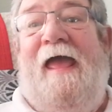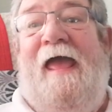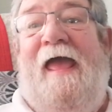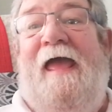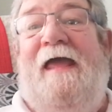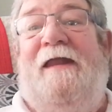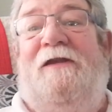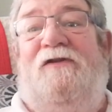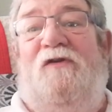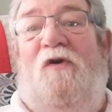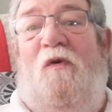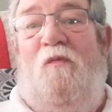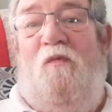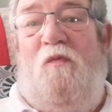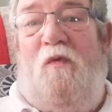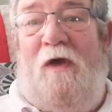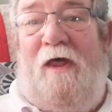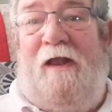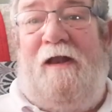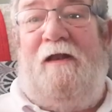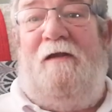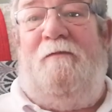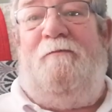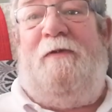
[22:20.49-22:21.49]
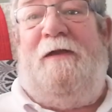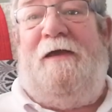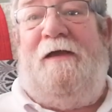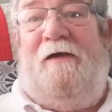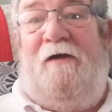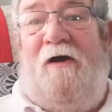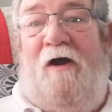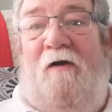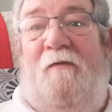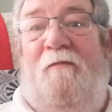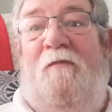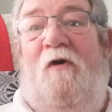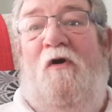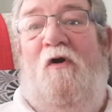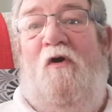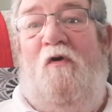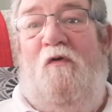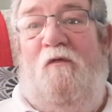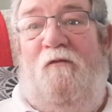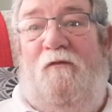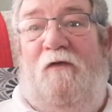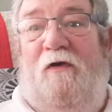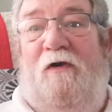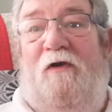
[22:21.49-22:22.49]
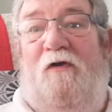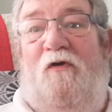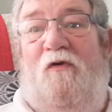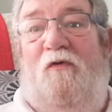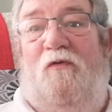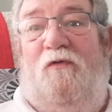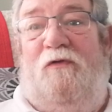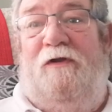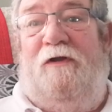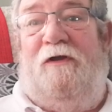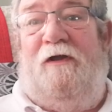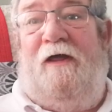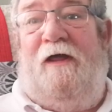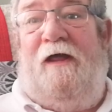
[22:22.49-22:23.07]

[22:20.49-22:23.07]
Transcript: It will become overload.